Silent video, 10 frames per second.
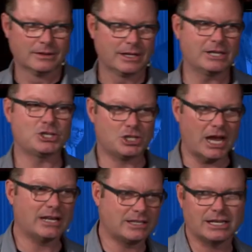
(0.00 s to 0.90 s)
It's
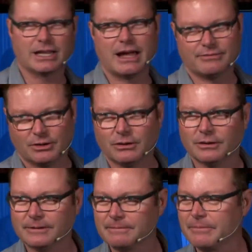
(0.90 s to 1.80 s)
shanty level.
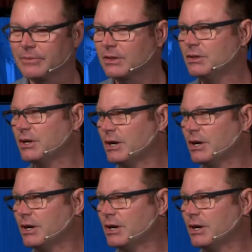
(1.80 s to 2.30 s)
Do you